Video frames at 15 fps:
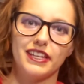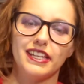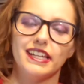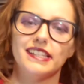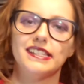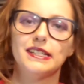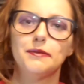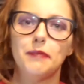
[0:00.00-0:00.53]

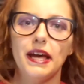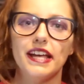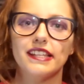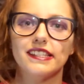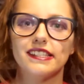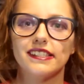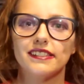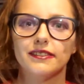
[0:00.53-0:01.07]
kids and
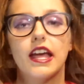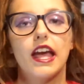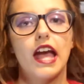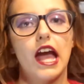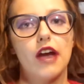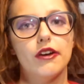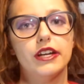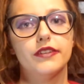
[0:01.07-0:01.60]
pets.
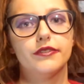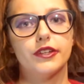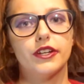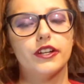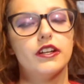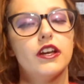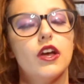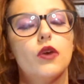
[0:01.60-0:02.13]

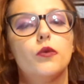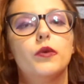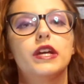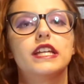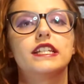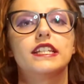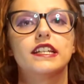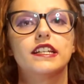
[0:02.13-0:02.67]
However,
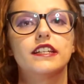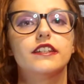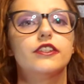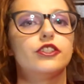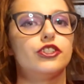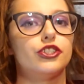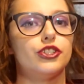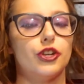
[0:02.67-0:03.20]
we did
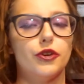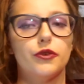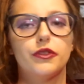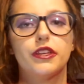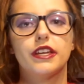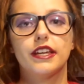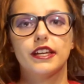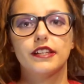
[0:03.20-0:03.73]
show the
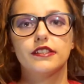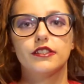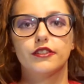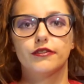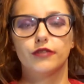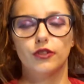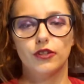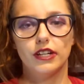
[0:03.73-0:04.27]
kids the
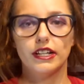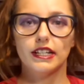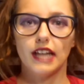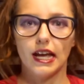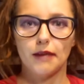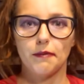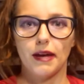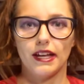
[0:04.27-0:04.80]
flooring
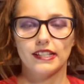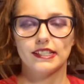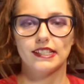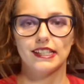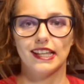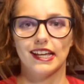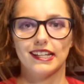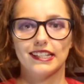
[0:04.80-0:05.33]
type I
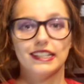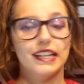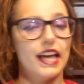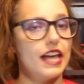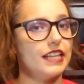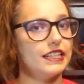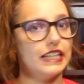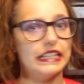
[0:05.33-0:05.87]
selected
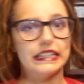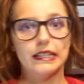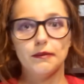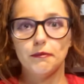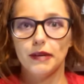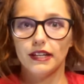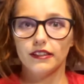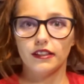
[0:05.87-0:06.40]
and let them
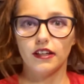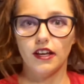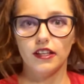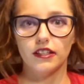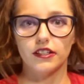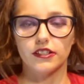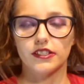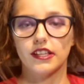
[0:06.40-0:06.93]
pick the
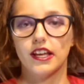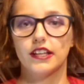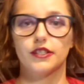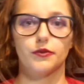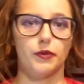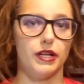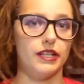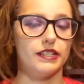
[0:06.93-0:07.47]
colors, as
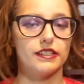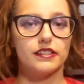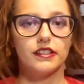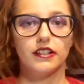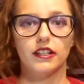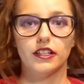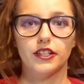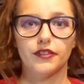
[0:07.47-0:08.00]
well as the
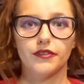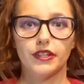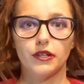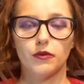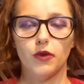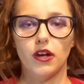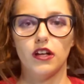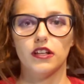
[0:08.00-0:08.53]
color of their
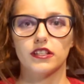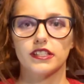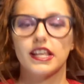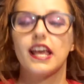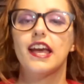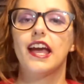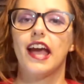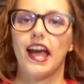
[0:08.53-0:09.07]
walls.
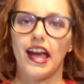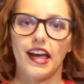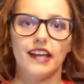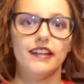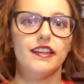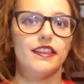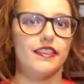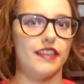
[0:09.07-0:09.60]

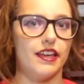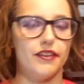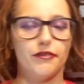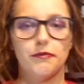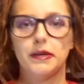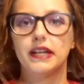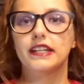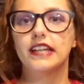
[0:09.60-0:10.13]
And they've
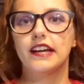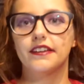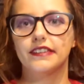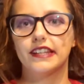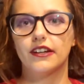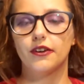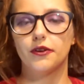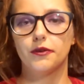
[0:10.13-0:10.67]
picked out
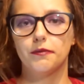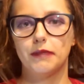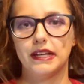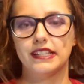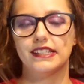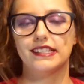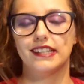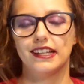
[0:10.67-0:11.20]
their own
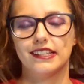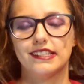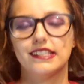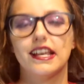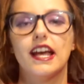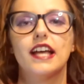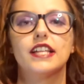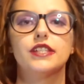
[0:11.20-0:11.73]
bed sets
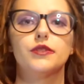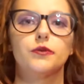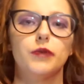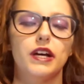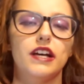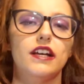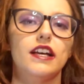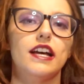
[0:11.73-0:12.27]
as
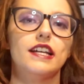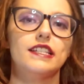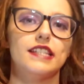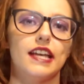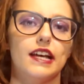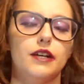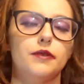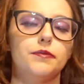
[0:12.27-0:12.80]
well as
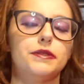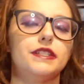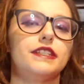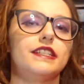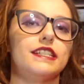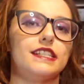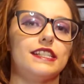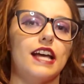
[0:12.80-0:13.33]
helped
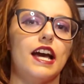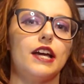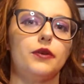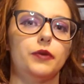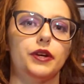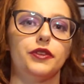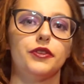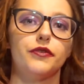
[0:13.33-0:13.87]
decide
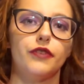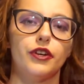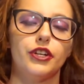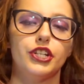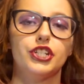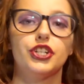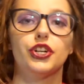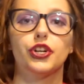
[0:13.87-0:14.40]
where the
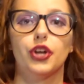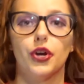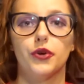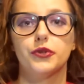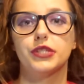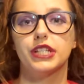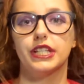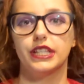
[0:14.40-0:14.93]
furniture
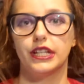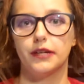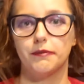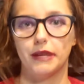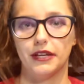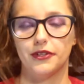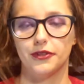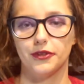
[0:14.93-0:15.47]
goes in their
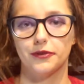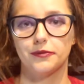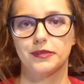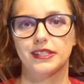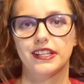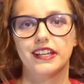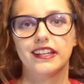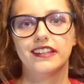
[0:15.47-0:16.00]

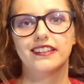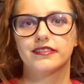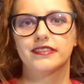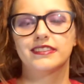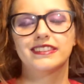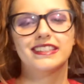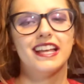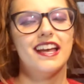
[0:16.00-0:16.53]
bedrooms.
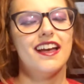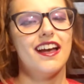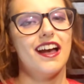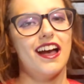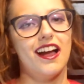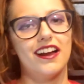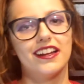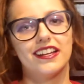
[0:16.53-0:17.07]

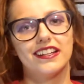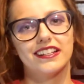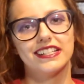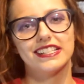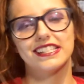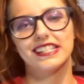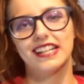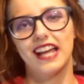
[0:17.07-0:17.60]
Our
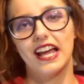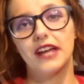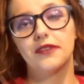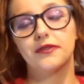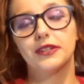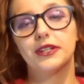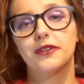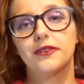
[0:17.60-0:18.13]
youngest and I have
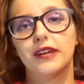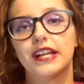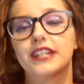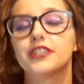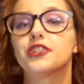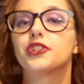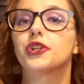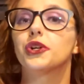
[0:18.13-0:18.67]

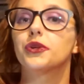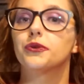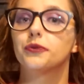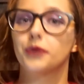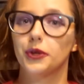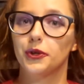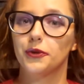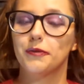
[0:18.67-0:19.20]
rearranged her
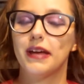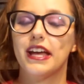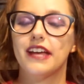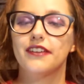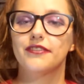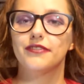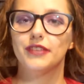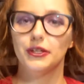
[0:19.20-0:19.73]
room
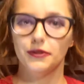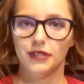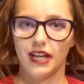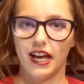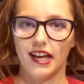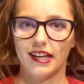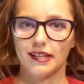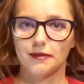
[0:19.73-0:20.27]
a few
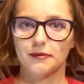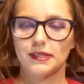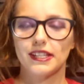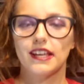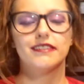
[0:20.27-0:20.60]
times